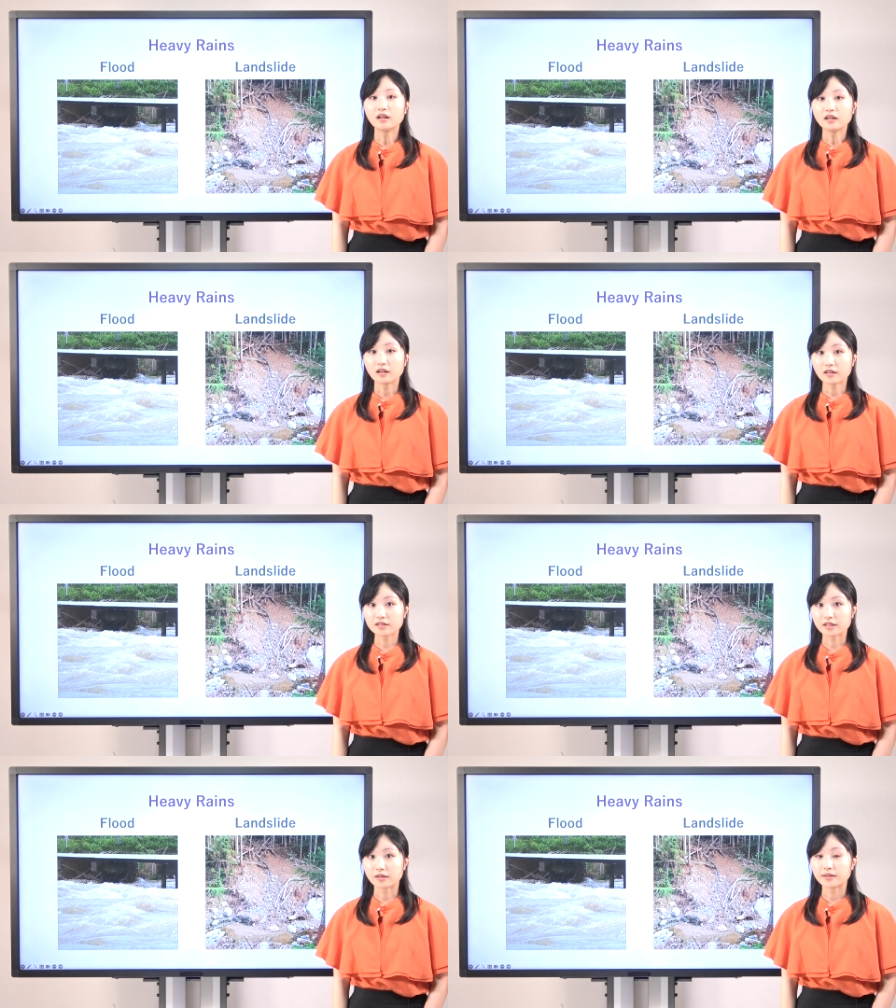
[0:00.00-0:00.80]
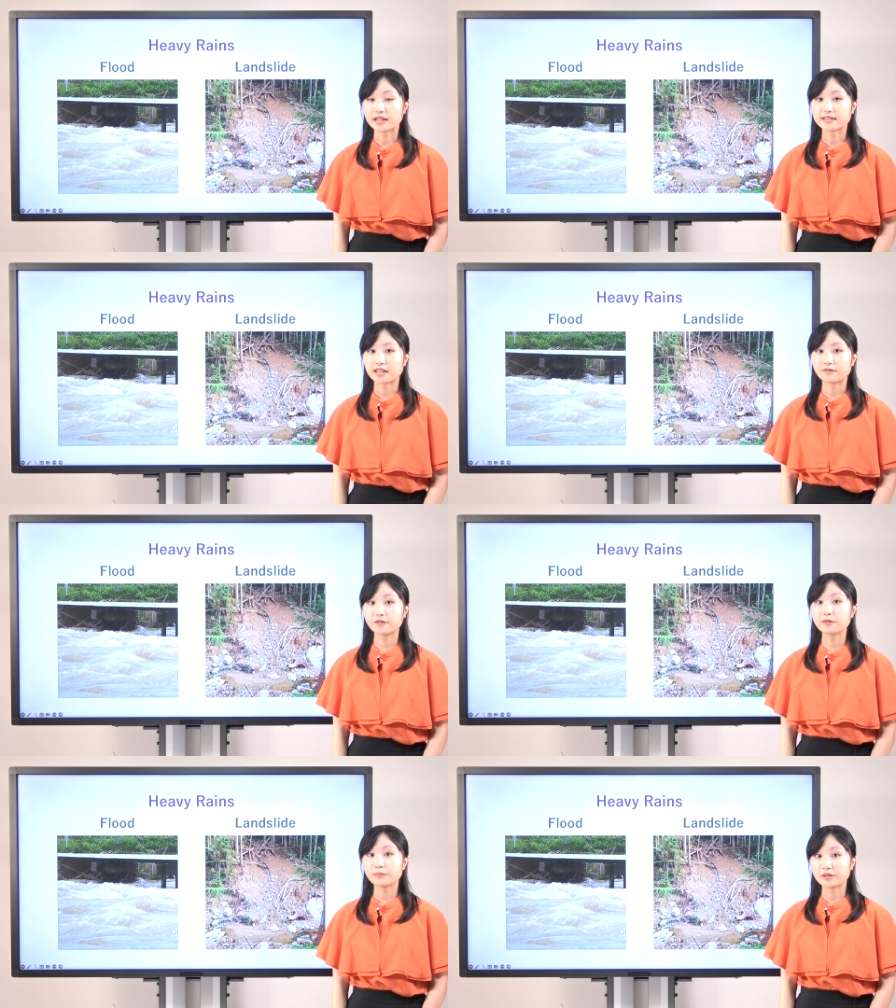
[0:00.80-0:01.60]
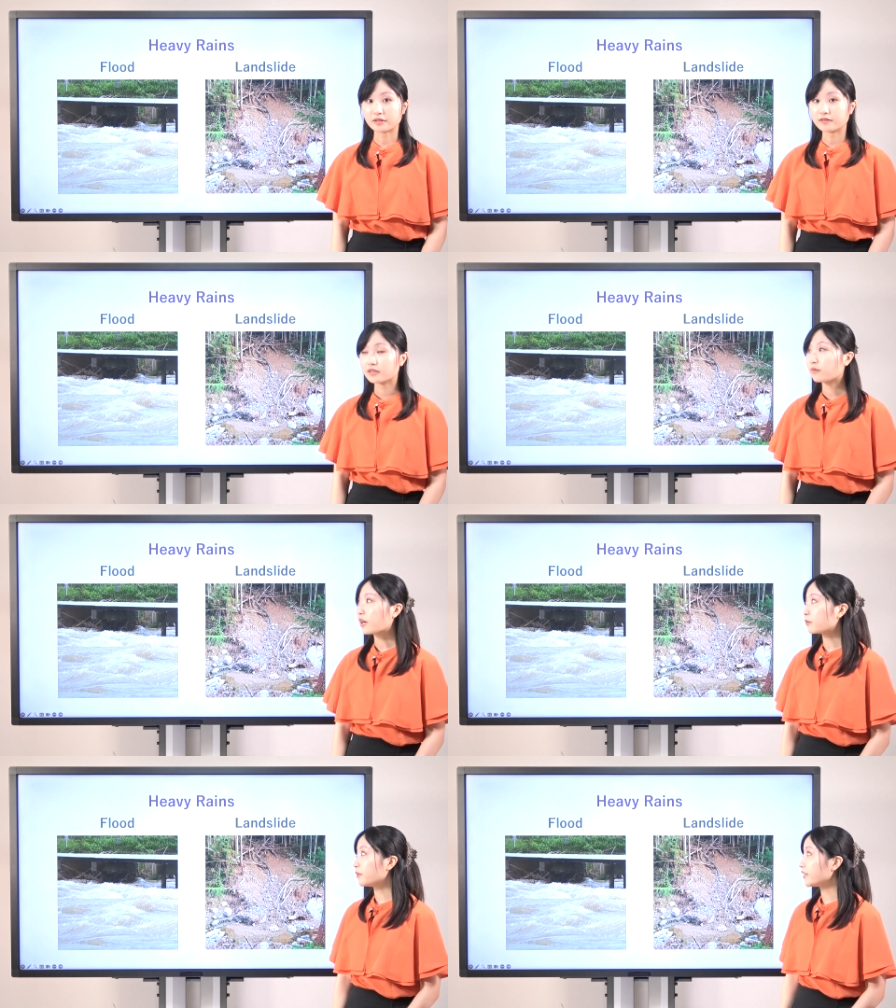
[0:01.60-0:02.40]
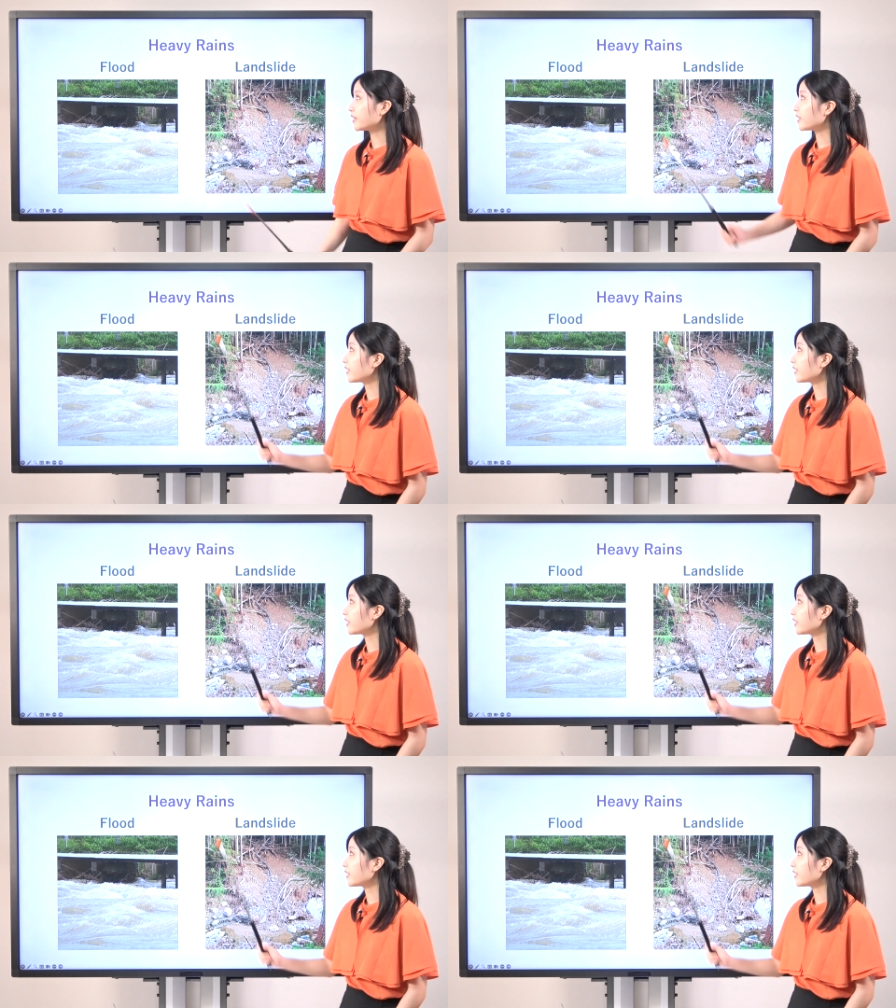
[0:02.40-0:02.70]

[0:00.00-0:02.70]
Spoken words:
Also, a typhoon moves while bringing